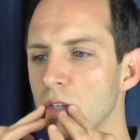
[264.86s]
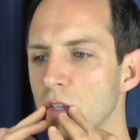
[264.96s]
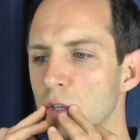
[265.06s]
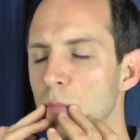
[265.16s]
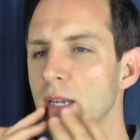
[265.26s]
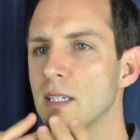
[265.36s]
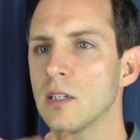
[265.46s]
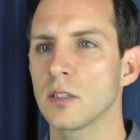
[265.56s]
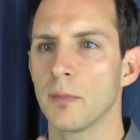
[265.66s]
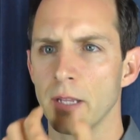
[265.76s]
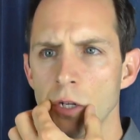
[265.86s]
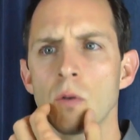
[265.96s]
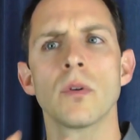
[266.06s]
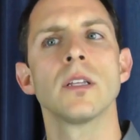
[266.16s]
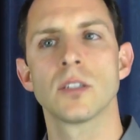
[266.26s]
You might tell somebody,
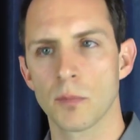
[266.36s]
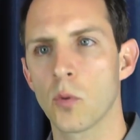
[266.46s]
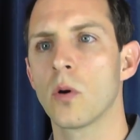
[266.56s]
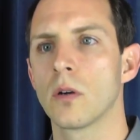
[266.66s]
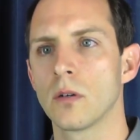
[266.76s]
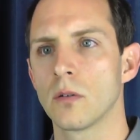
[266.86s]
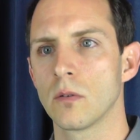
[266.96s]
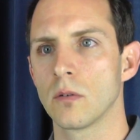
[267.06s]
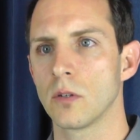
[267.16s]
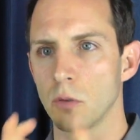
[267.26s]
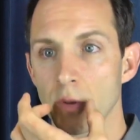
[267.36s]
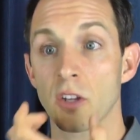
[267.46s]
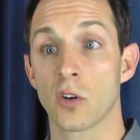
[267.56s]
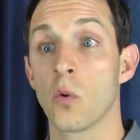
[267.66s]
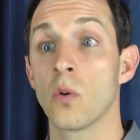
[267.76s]
really support with
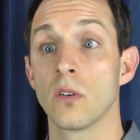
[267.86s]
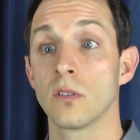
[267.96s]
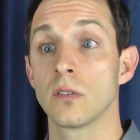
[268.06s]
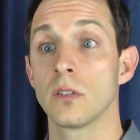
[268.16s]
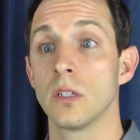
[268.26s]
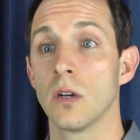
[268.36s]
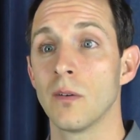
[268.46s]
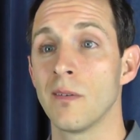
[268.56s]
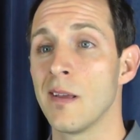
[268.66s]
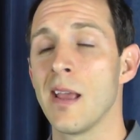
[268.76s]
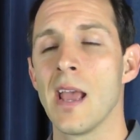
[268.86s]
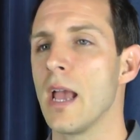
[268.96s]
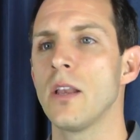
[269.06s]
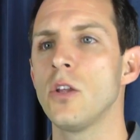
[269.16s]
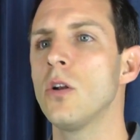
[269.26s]
your corners,
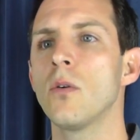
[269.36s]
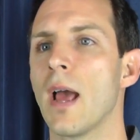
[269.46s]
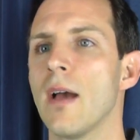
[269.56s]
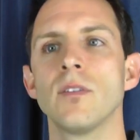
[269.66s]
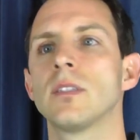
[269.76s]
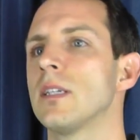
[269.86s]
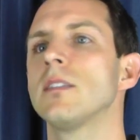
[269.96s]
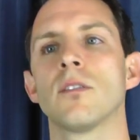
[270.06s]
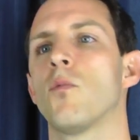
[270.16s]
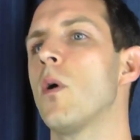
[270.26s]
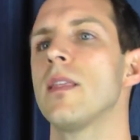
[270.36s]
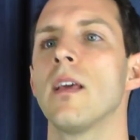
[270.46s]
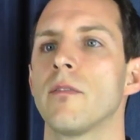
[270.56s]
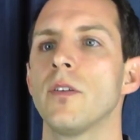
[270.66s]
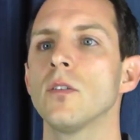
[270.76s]
and you don't have a sense of what
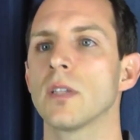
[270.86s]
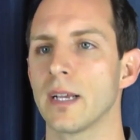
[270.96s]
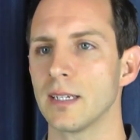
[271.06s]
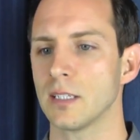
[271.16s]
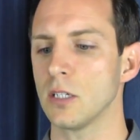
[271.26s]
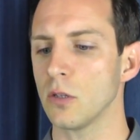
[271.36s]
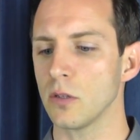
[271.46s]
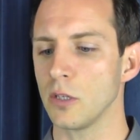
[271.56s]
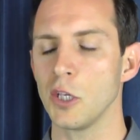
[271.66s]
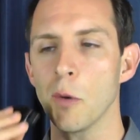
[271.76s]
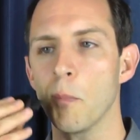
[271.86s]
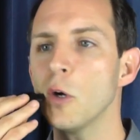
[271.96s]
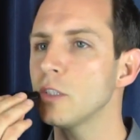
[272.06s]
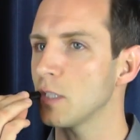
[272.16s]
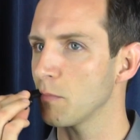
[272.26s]
that feels like until you
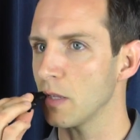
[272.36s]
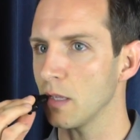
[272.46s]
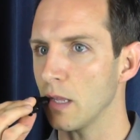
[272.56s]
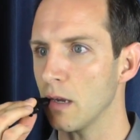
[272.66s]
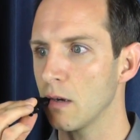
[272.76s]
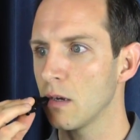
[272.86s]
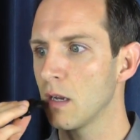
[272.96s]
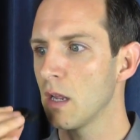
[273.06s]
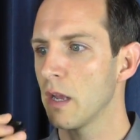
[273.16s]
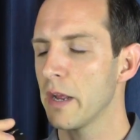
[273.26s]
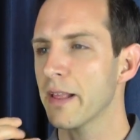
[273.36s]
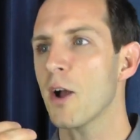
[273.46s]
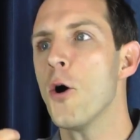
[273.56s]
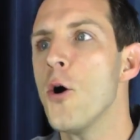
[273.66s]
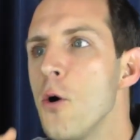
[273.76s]
put something there and
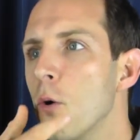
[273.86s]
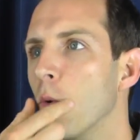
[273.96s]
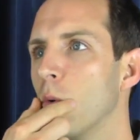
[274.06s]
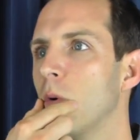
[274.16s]
like, oh,